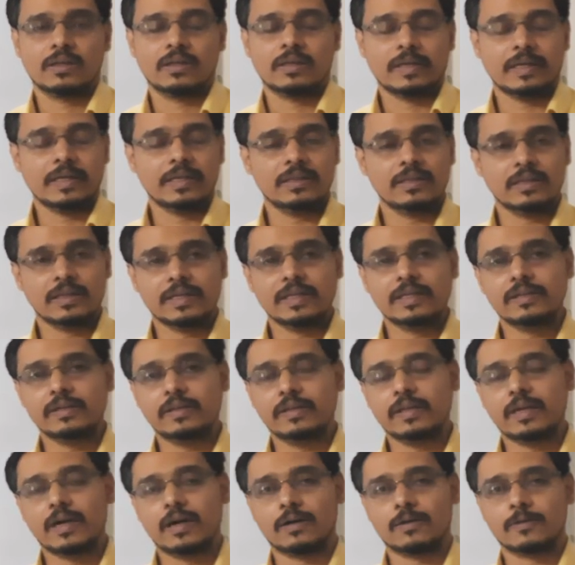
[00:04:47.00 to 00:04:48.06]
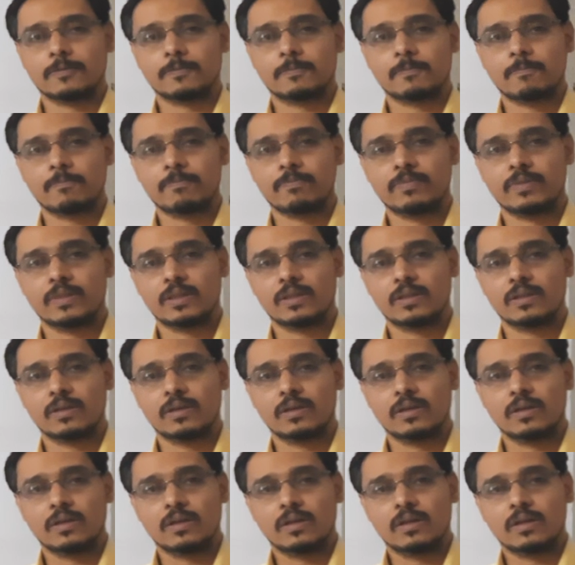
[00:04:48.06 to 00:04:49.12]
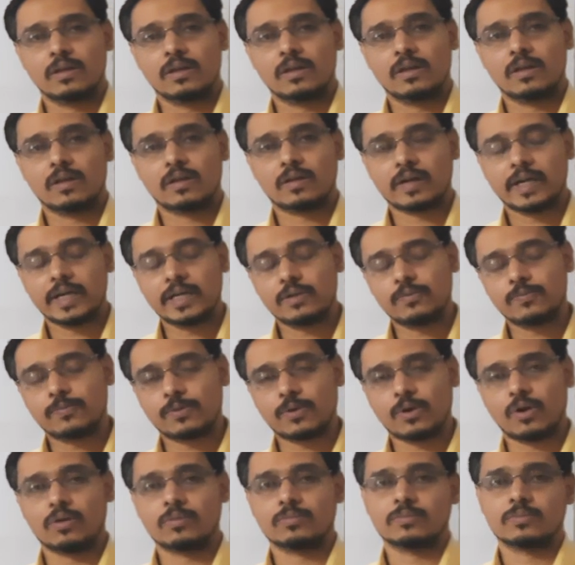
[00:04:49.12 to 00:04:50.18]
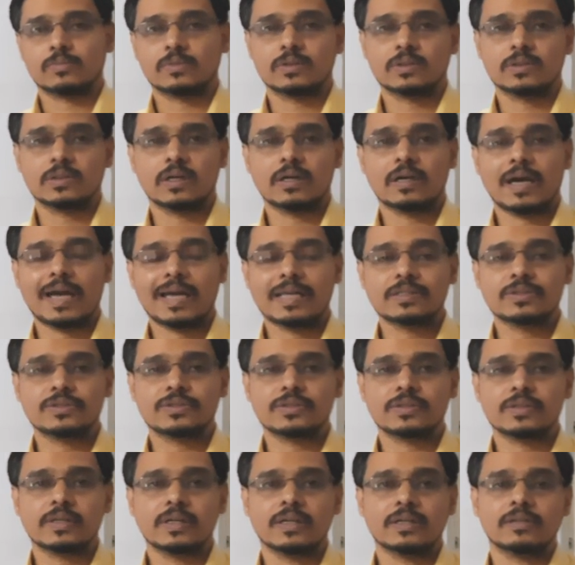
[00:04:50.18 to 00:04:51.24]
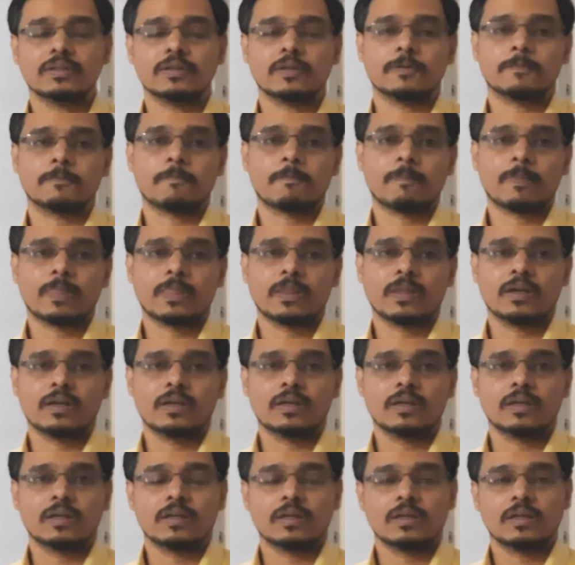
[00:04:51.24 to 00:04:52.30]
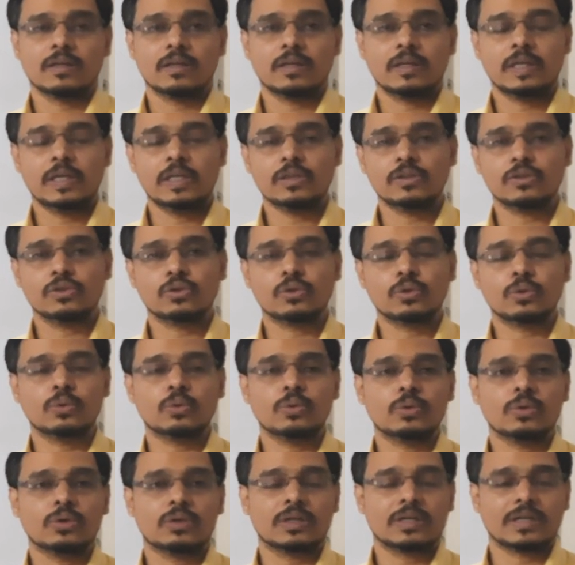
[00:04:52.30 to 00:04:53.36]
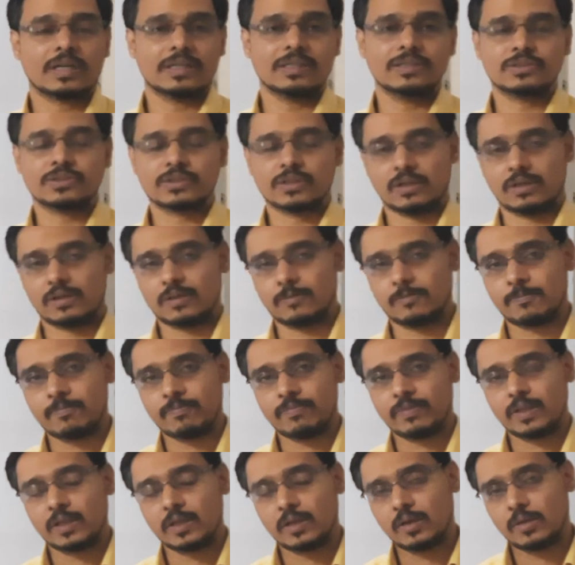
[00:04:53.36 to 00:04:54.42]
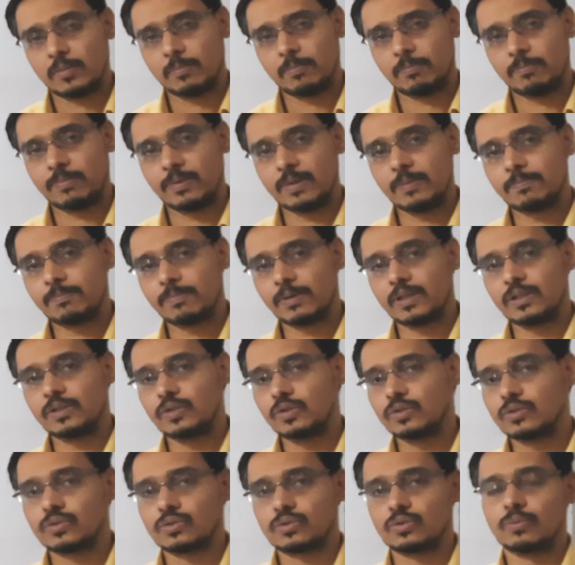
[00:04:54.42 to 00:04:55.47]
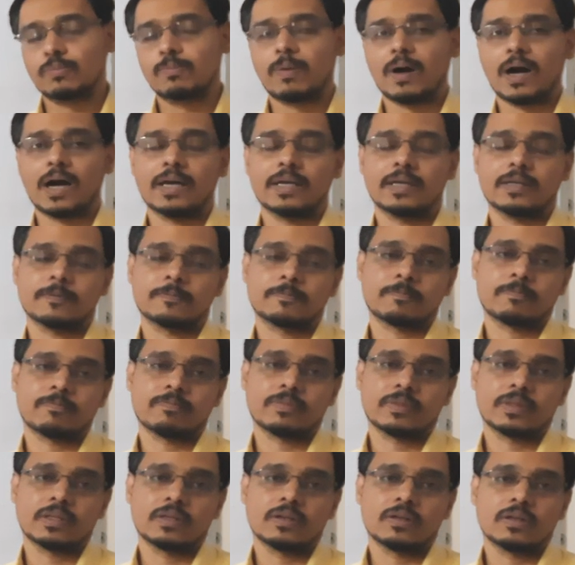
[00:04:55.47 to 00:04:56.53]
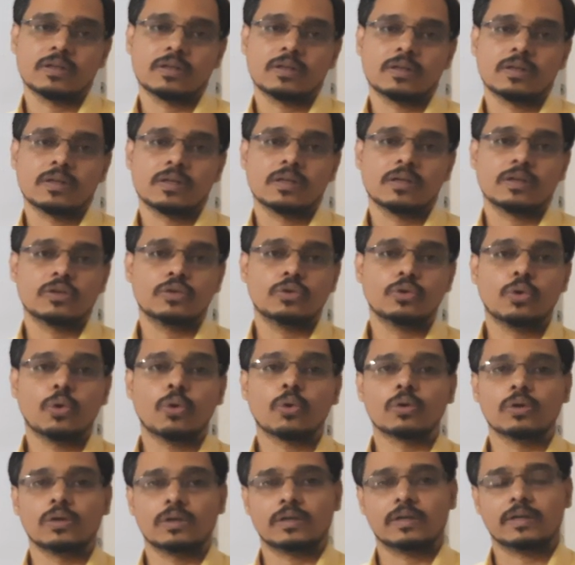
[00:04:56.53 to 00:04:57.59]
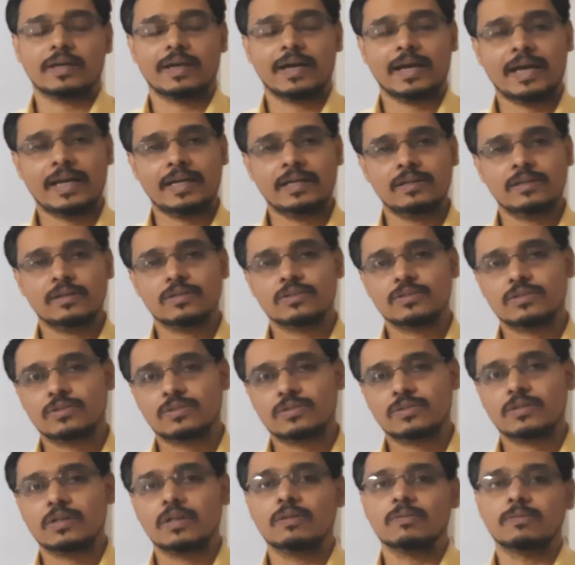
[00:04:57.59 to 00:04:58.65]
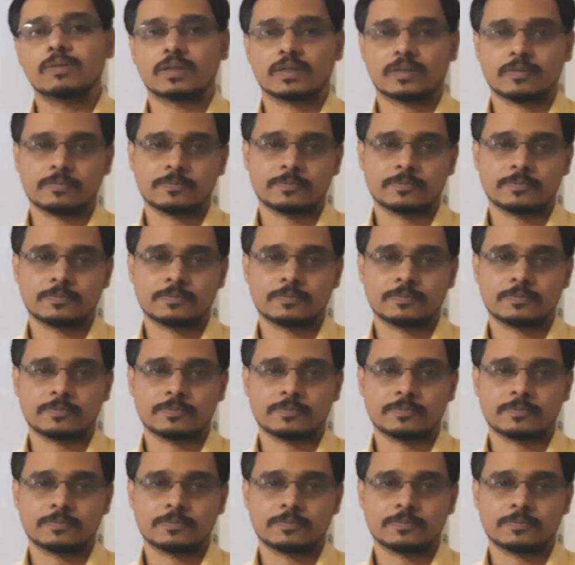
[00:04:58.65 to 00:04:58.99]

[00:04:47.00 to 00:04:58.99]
In India, right from the ancient Hindu culture, people used to buy gold and silver.